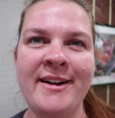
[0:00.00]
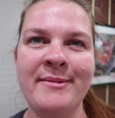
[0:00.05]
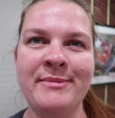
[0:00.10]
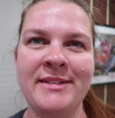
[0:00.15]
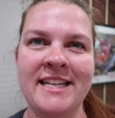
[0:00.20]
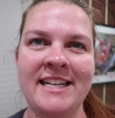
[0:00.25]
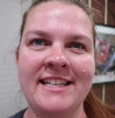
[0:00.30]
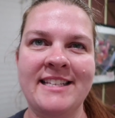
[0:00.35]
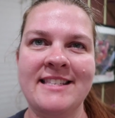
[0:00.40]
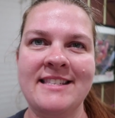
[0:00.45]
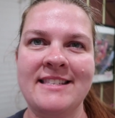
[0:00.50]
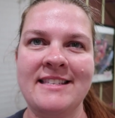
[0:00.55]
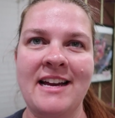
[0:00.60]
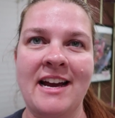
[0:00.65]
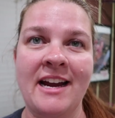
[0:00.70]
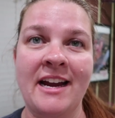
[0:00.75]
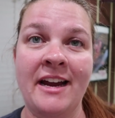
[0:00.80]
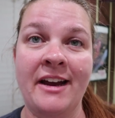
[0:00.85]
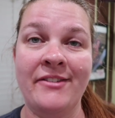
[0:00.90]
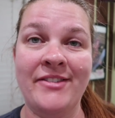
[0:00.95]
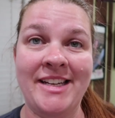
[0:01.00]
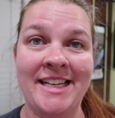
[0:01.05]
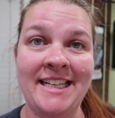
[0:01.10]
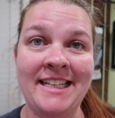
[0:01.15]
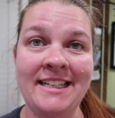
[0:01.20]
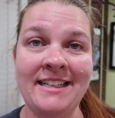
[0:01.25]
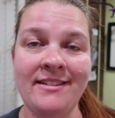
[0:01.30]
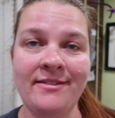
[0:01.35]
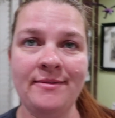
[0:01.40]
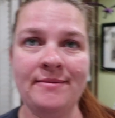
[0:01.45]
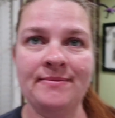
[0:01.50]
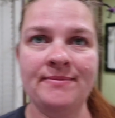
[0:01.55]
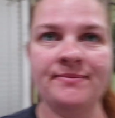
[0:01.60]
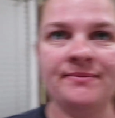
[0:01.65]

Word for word: Updates. I have eaten.